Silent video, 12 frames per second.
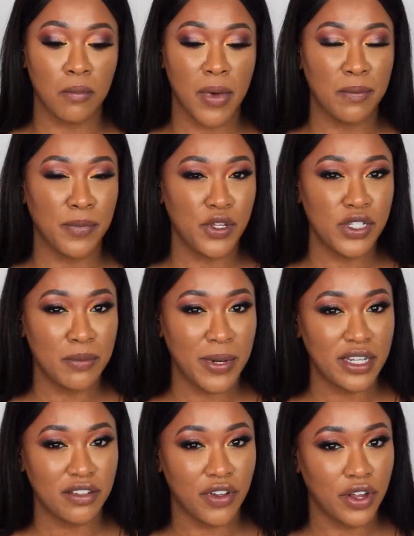My Beauty
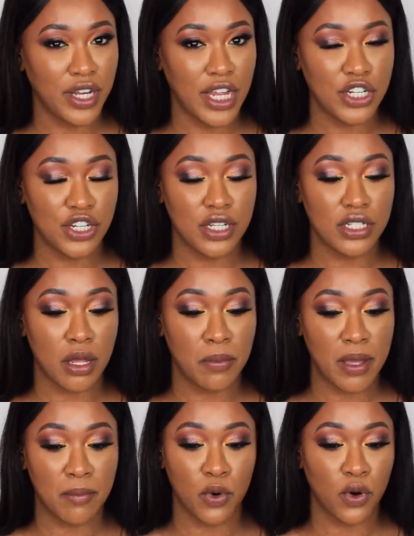Blender foundation's a
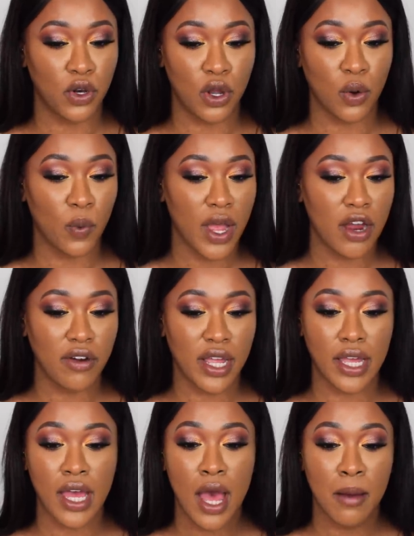bit more long
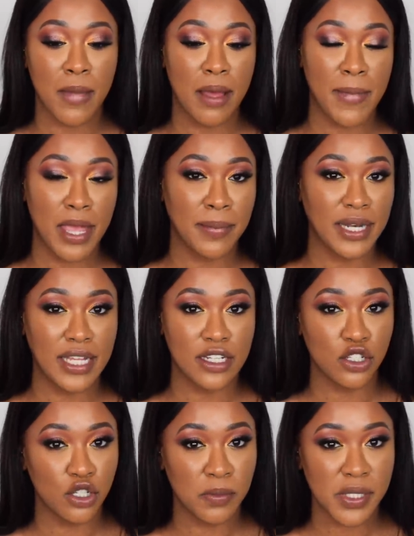wearing. My
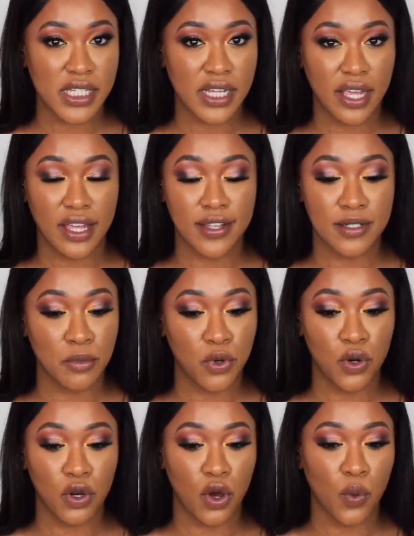Maybelline Superstay is
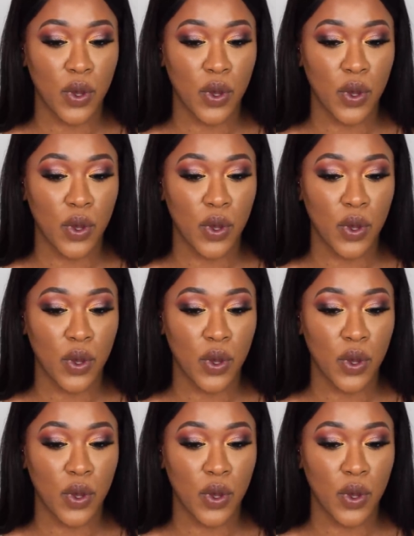more long